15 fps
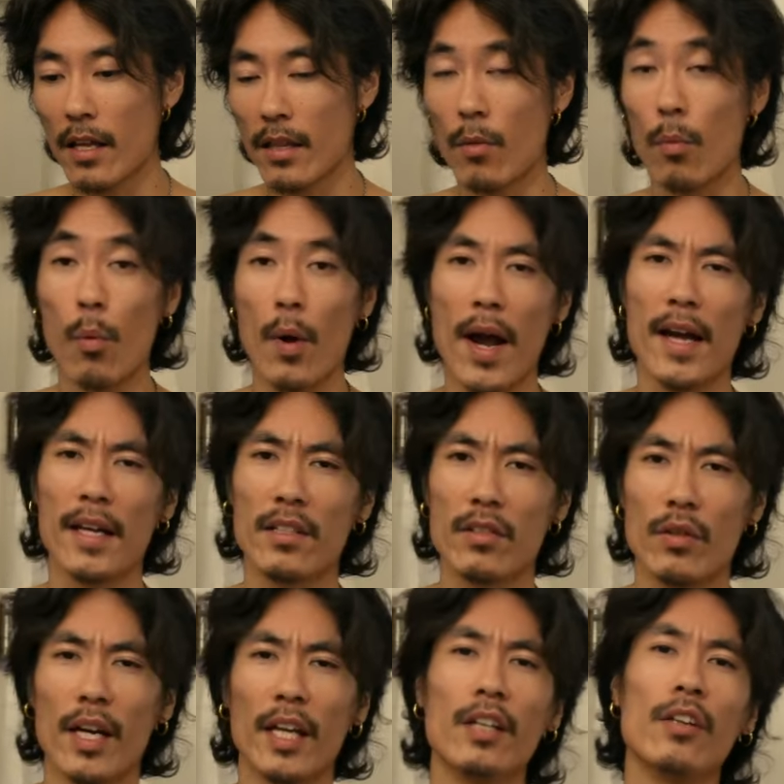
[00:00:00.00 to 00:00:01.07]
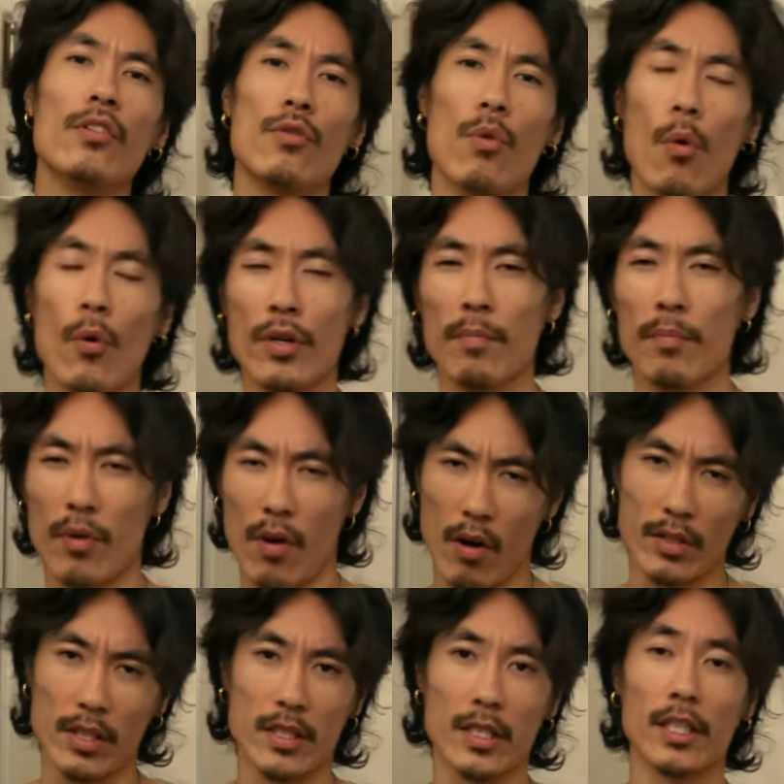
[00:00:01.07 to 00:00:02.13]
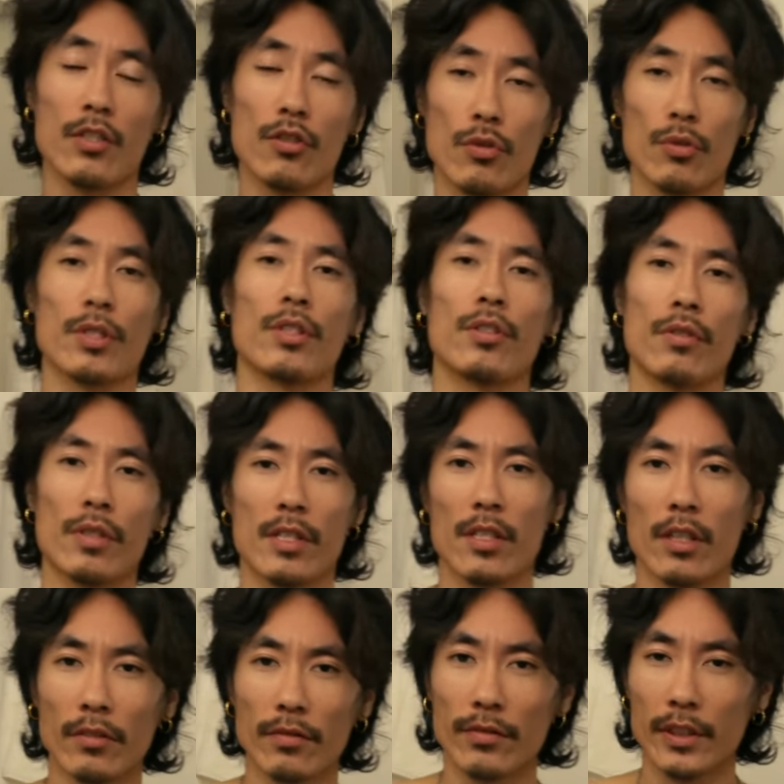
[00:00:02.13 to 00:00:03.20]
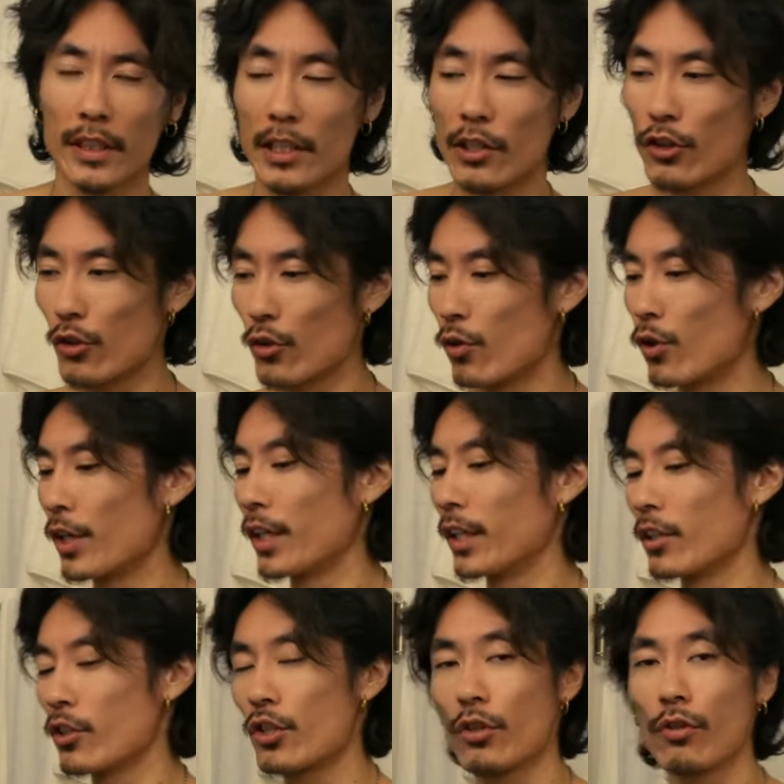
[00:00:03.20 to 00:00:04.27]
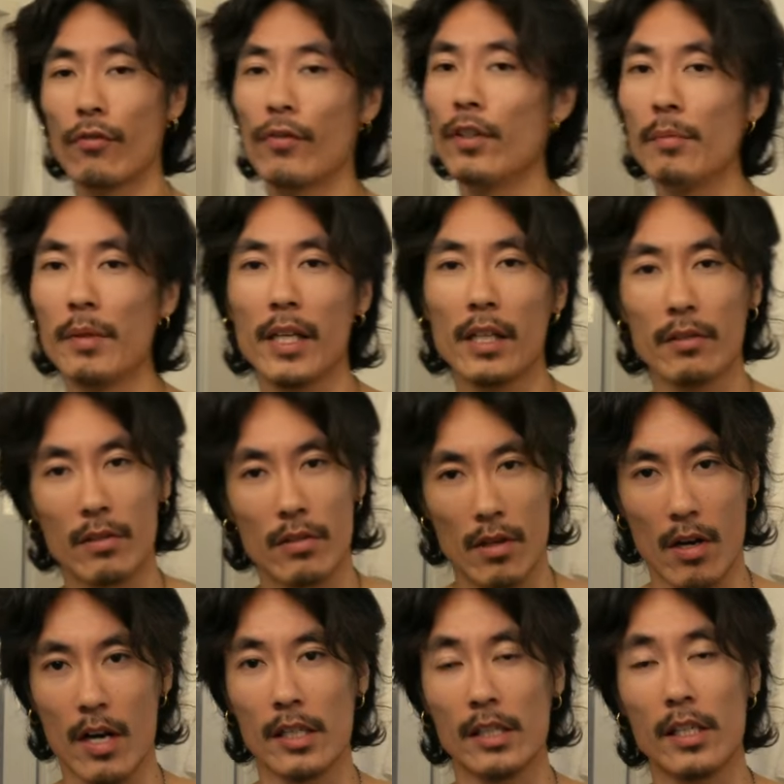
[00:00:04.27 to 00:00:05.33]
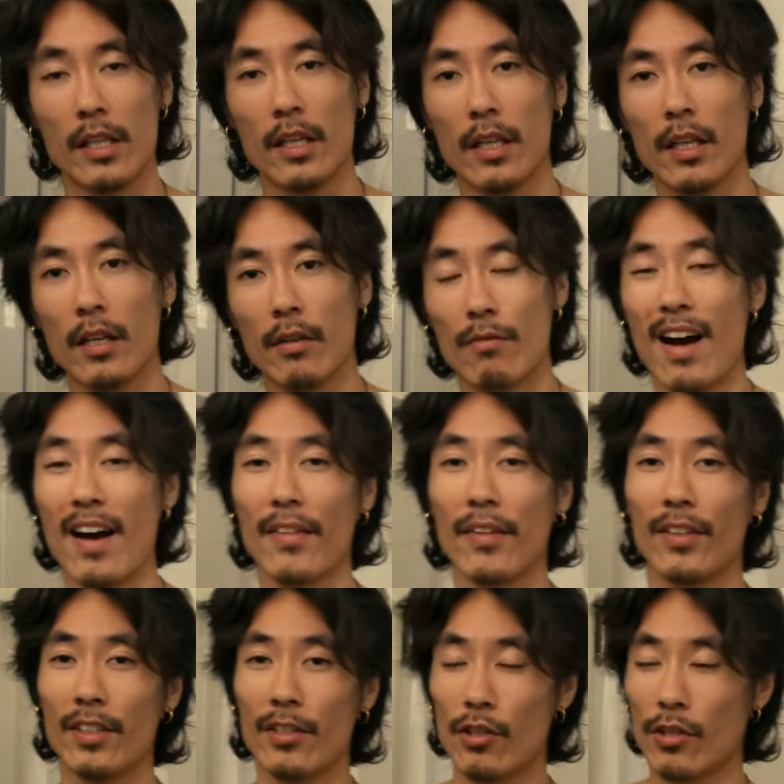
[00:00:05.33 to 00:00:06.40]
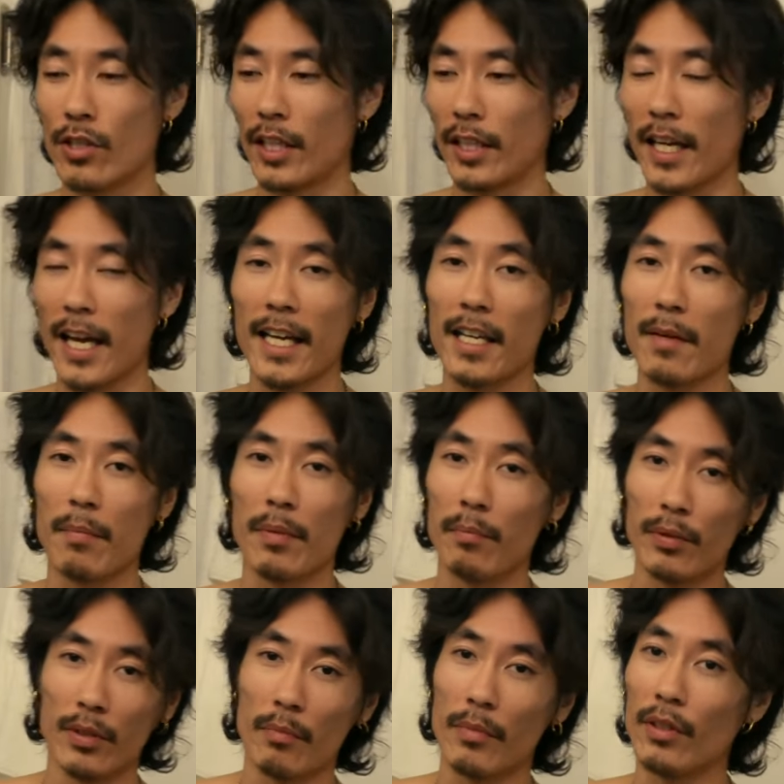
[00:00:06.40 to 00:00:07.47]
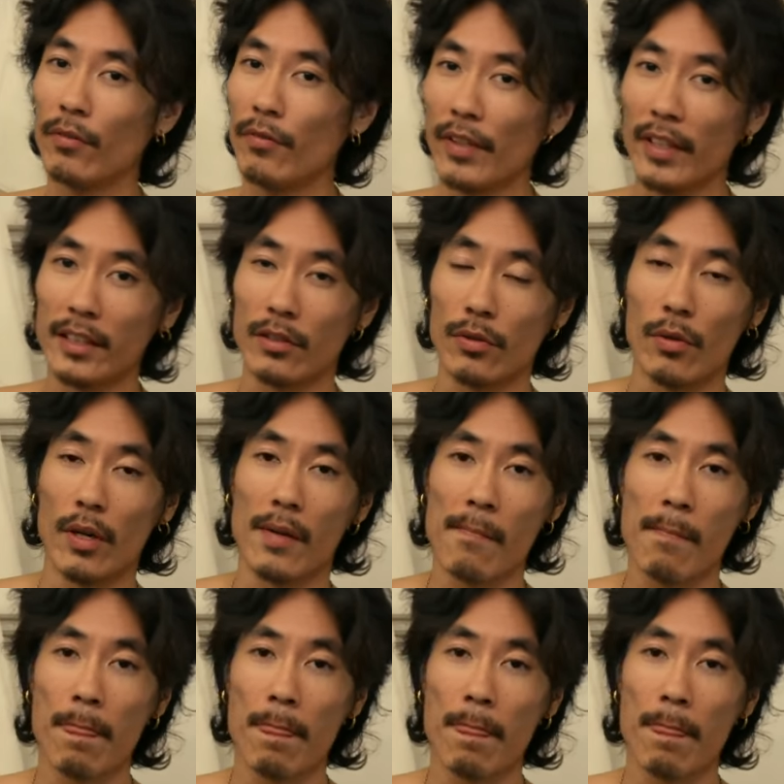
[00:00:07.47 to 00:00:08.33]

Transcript: the way to enjoy the process, enjoying doing selfie, enjoying the shoot filming outside, rather than just like hate it but put a middle finger to it.